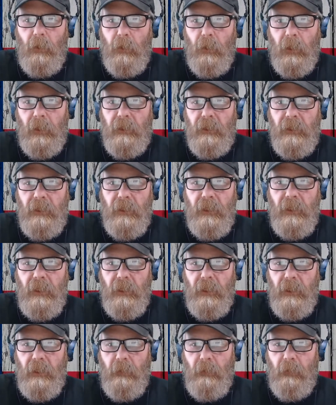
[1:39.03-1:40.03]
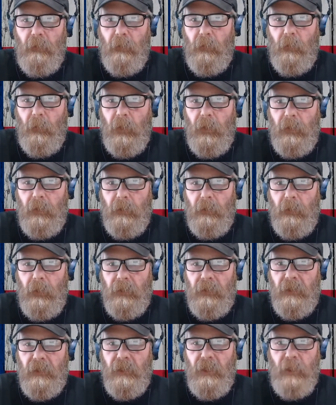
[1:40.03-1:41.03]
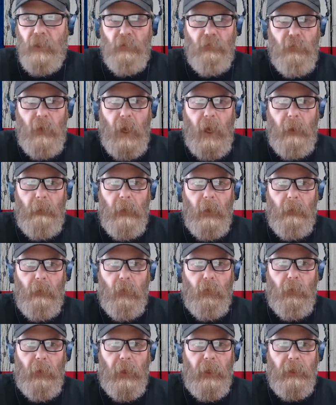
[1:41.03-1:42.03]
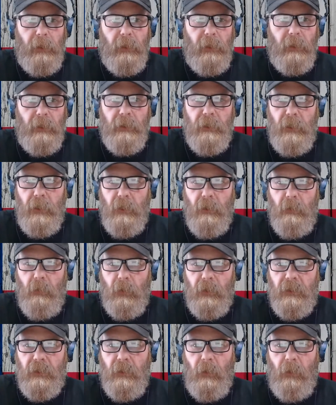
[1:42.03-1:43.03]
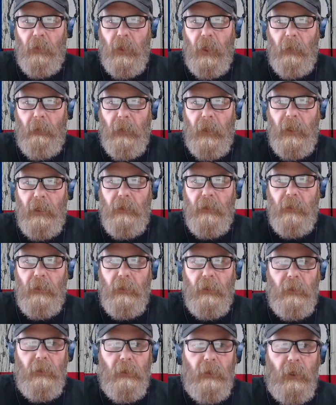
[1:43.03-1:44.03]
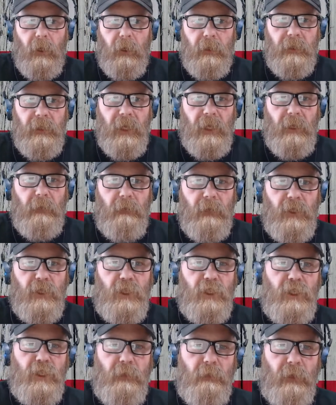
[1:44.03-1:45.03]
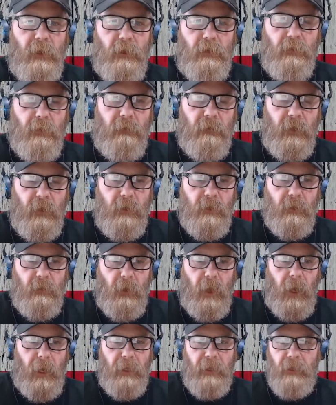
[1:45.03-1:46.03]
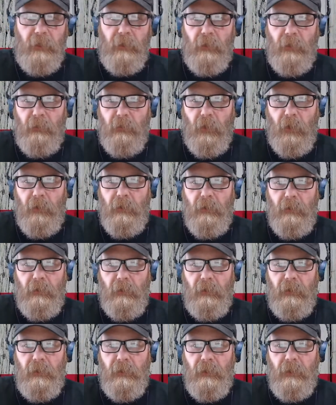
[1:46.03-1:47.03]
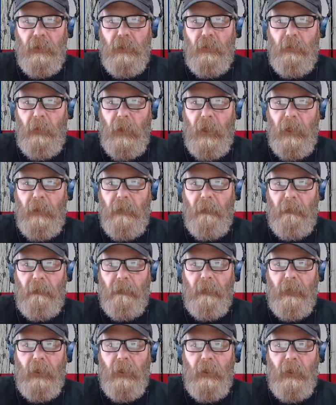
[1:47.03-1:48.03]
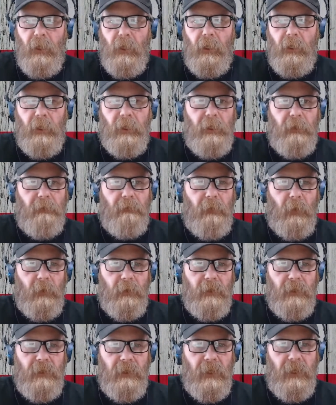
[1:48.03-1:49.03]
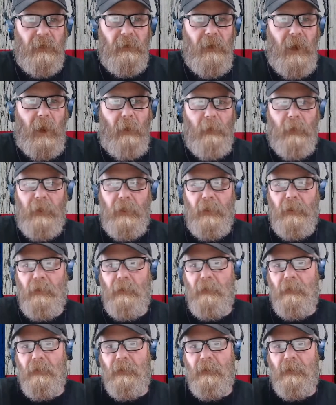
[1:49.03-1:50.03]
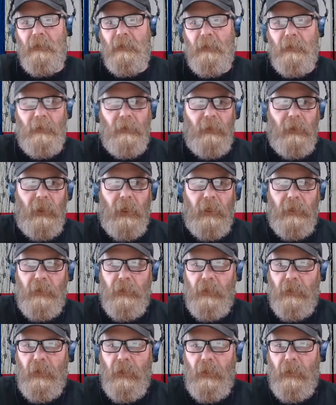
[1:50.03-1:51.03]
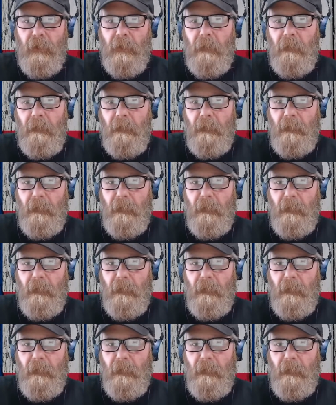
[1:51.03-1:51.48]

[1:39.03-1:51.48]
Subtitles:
Let's see who else is here. Rob Brannon is here. What's going on, man? Dagan BGG Beard Reviews. How you doing, brother? Good to see you, man. Leah Folkes is here. How are you? Glad you're here.